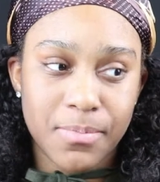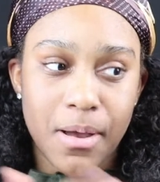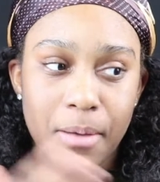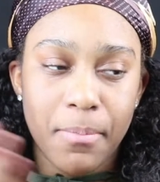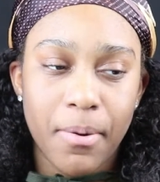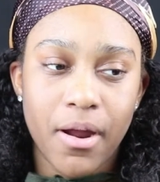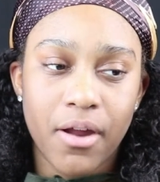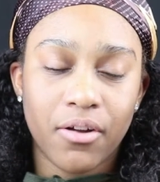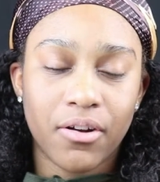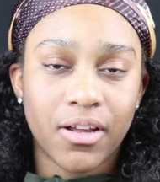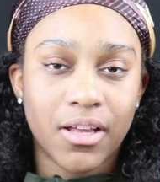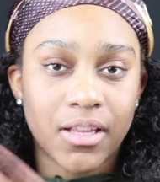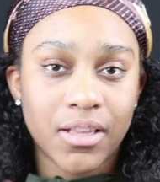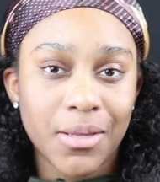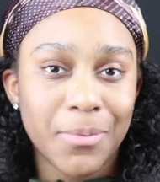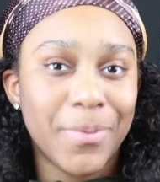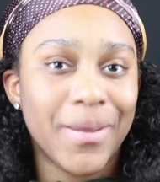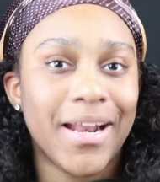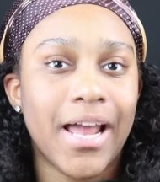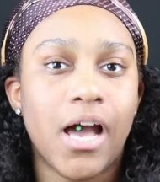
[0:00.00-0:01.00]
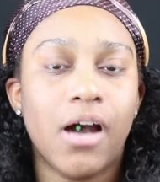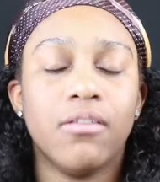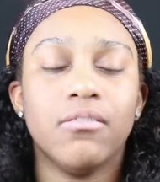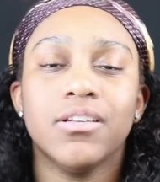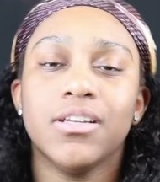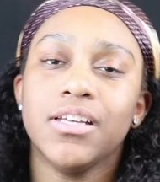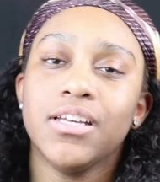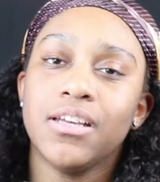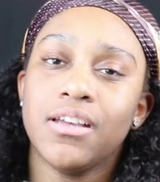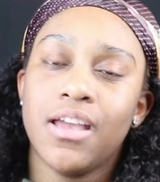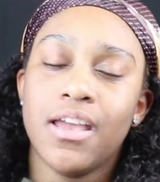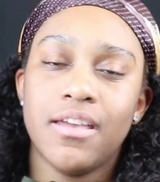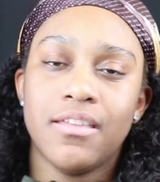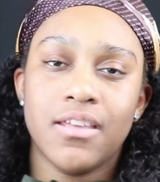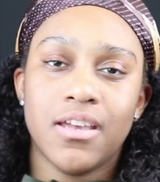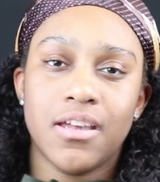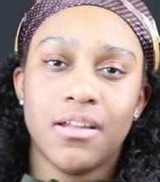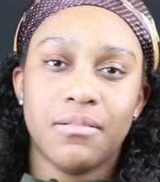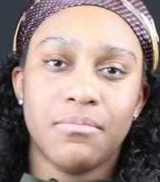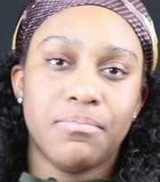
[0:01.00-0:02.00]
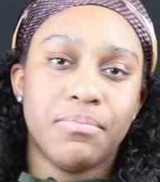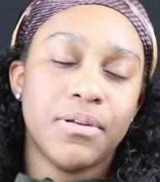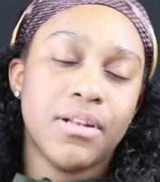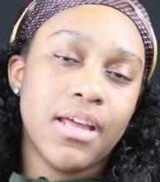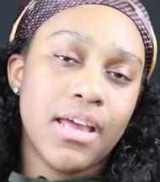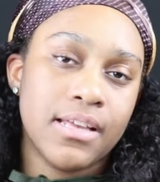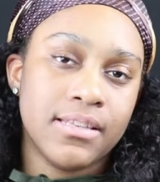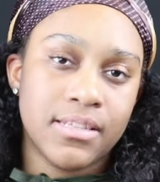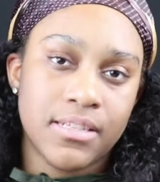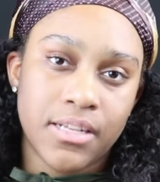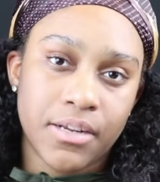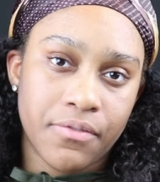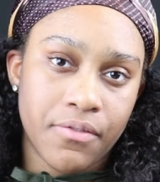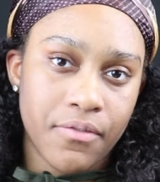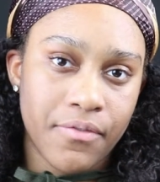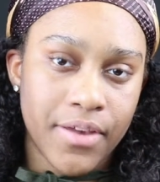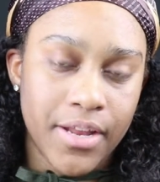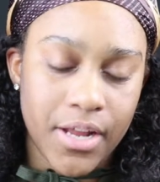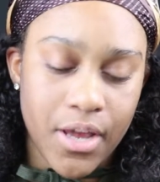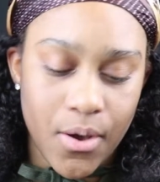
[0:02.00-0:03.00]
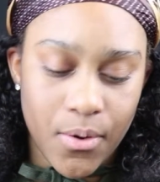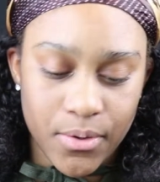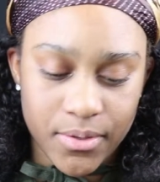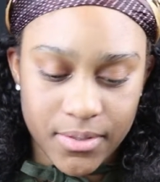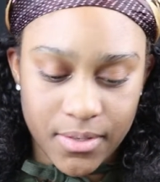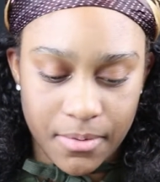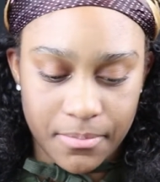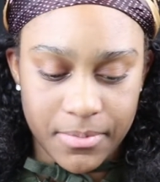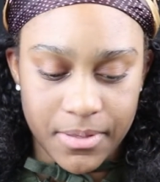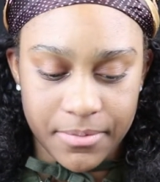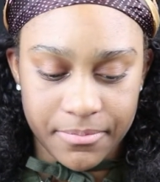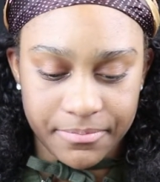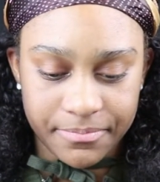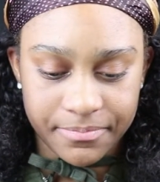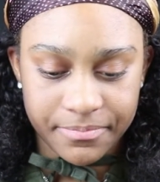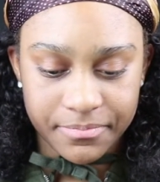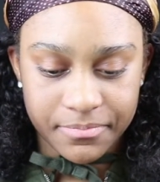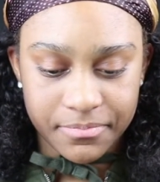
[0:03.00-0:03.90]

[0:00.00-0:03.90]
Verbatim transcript: but I'm probably gonna clip it out and then put it as a different video or something.